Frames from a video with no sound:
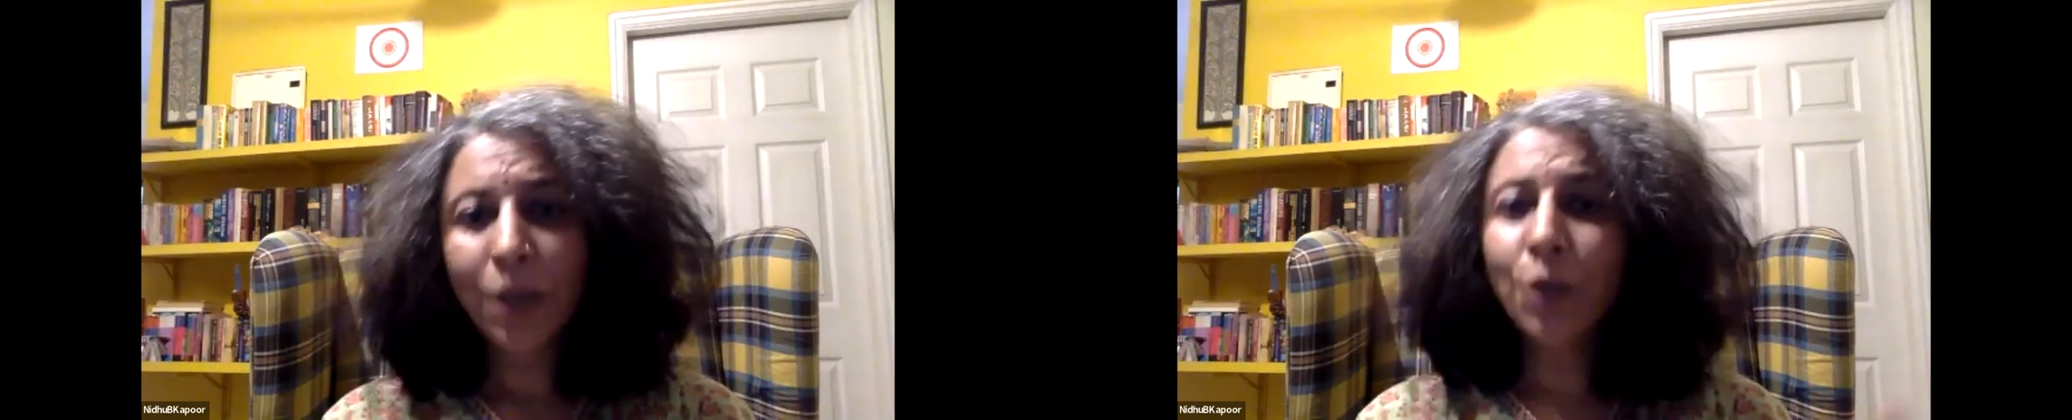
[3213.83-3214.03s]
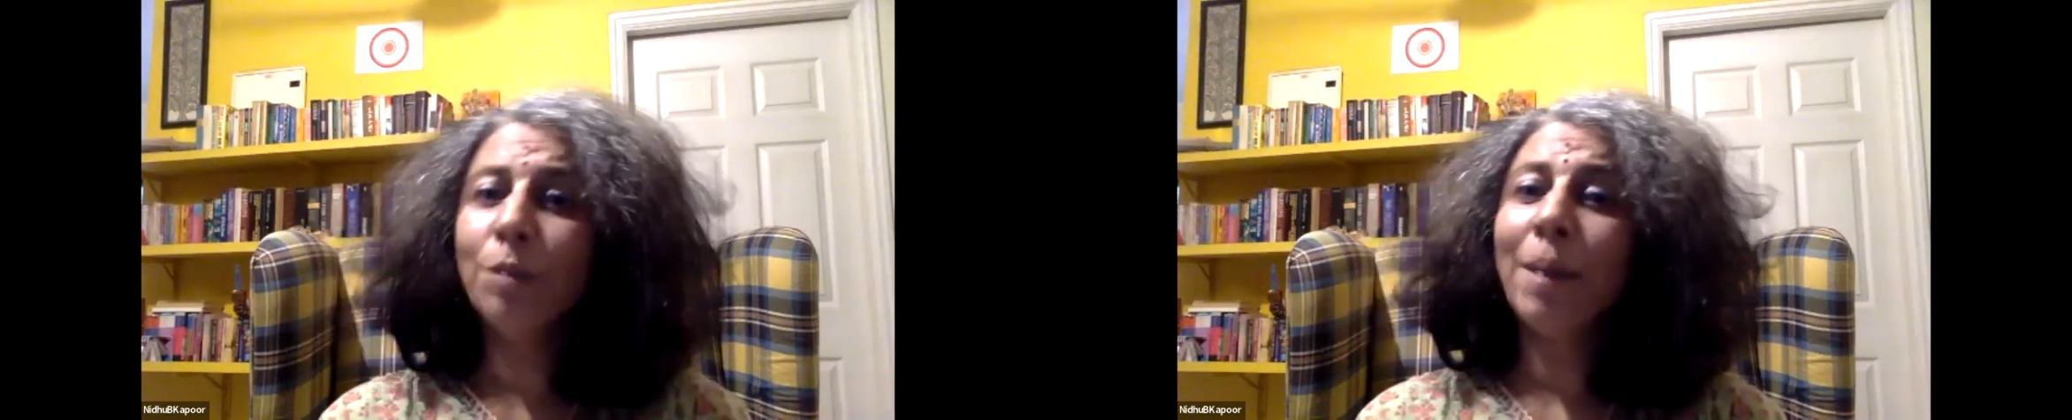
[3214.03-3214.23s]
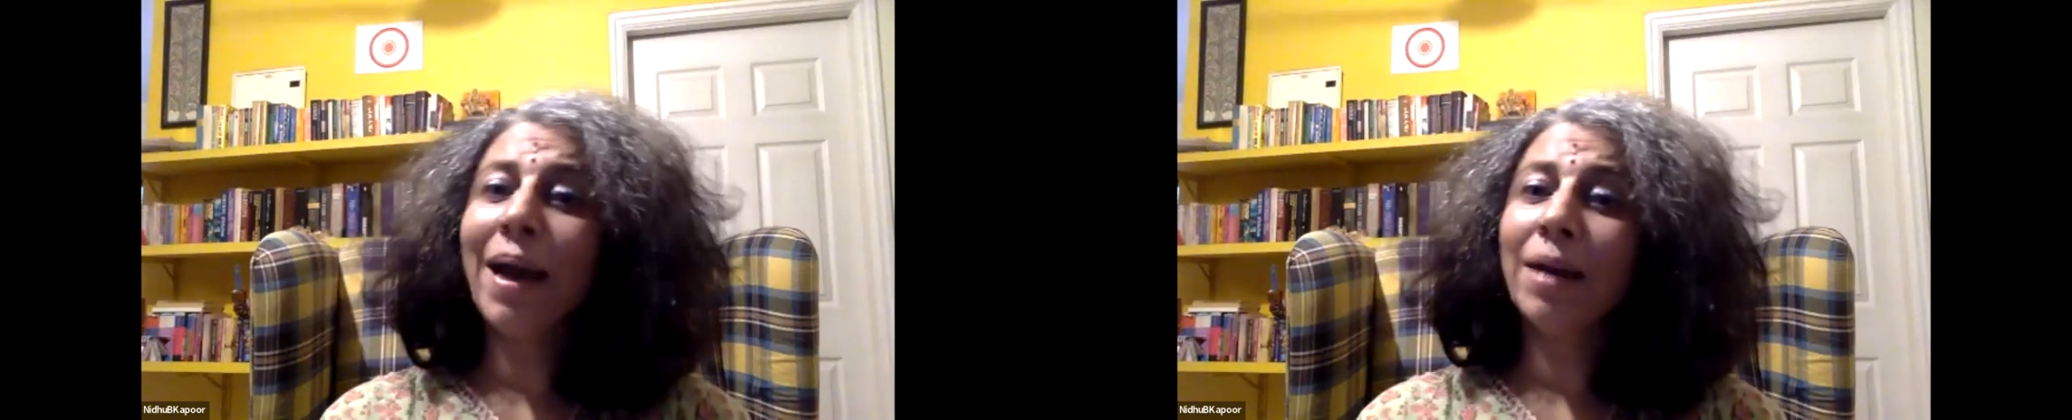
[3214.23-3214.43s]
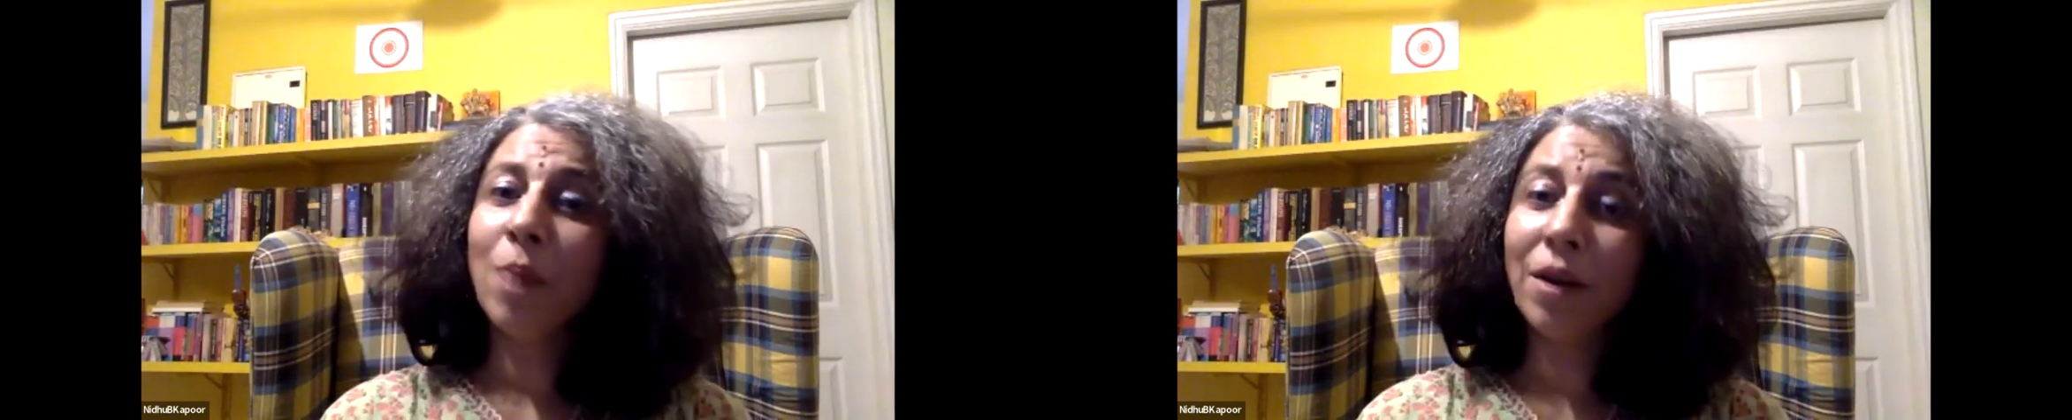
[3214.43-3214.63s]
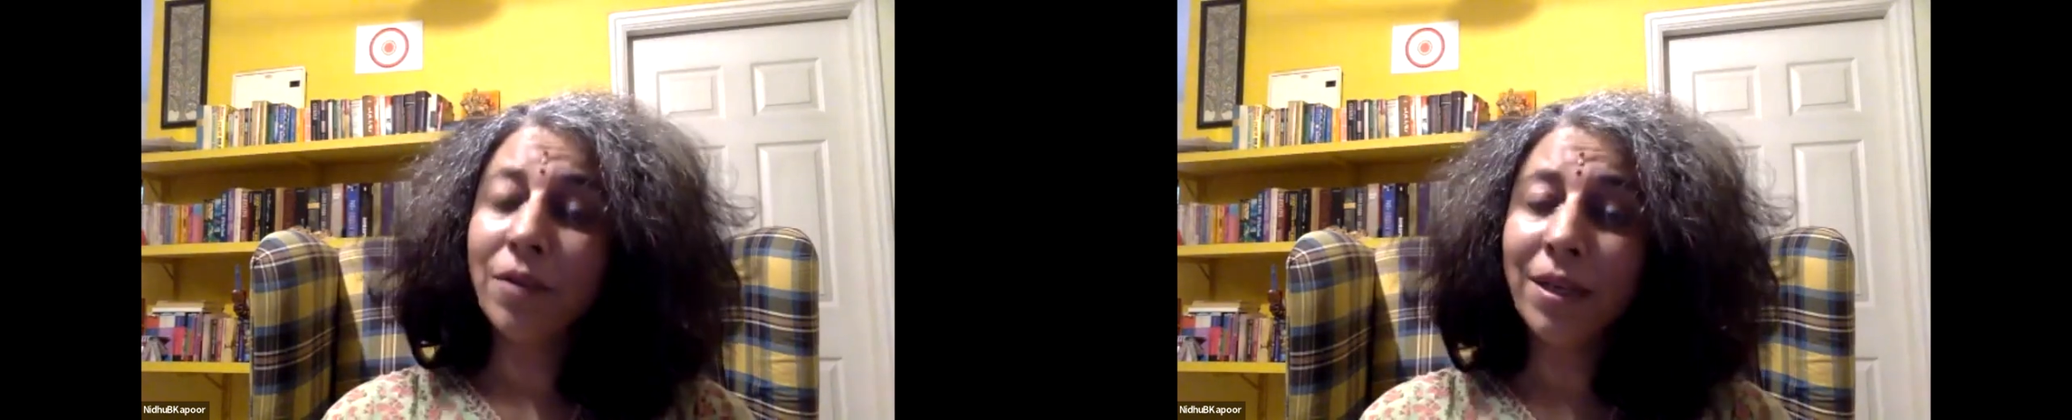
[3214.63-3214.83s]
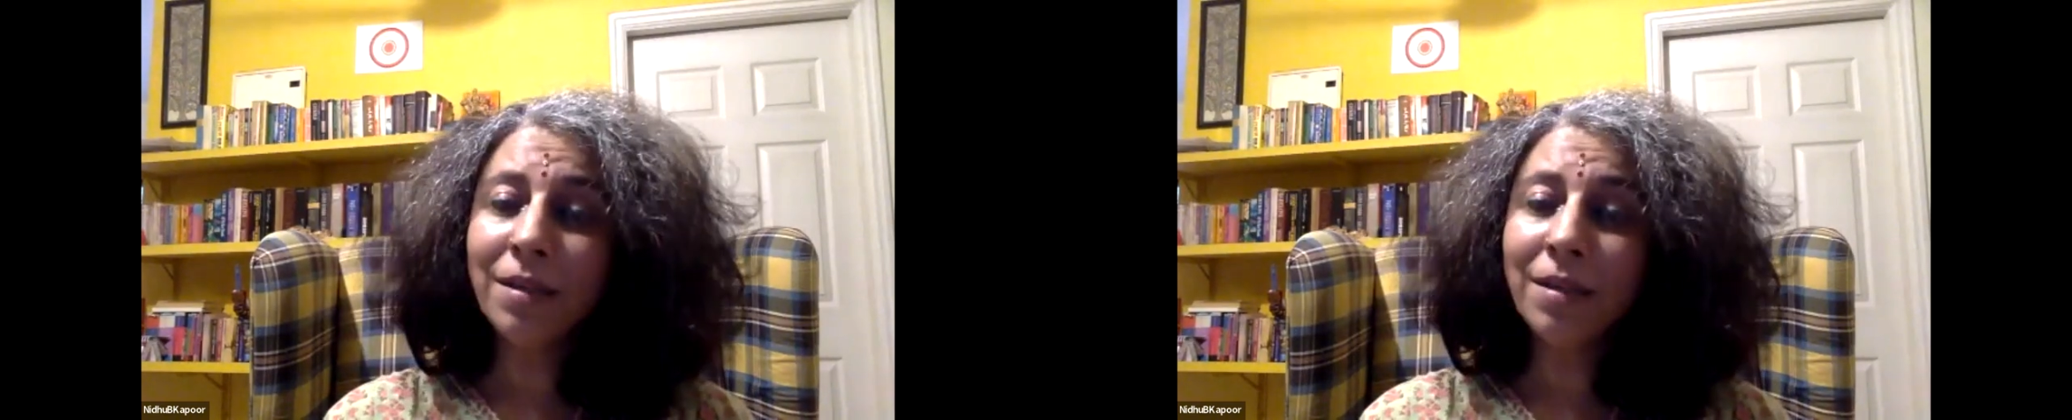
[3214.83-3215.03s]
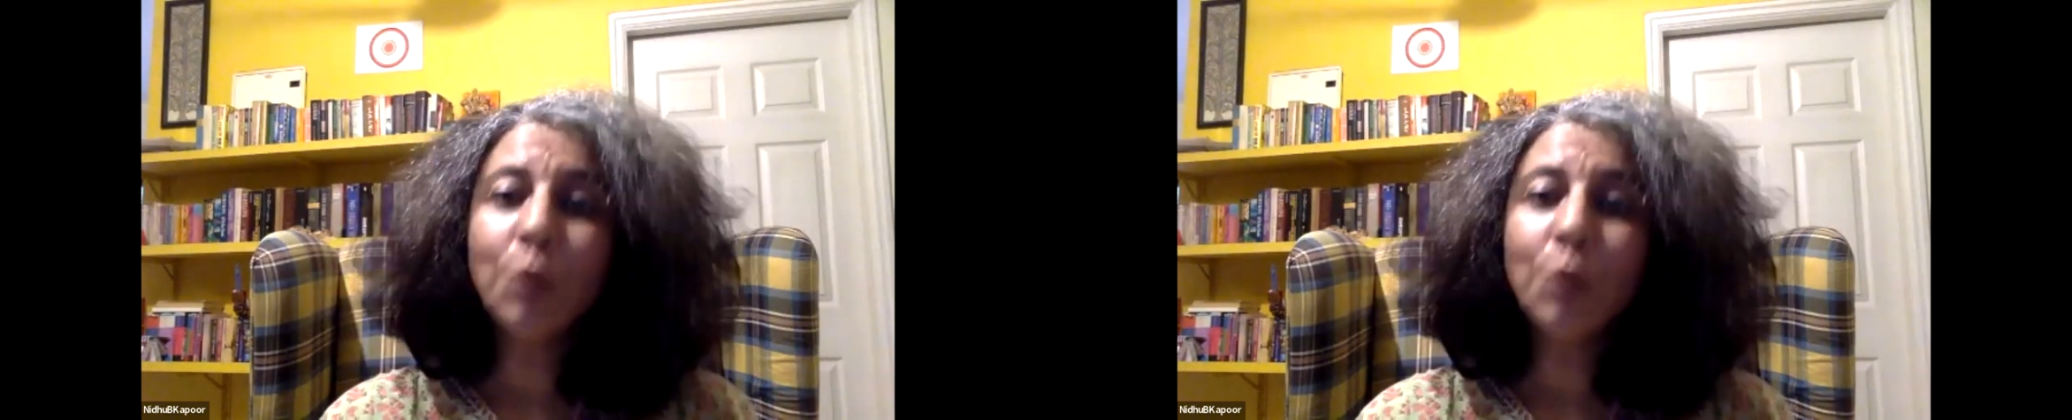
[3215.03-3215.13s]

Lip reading: Goodbye, worried.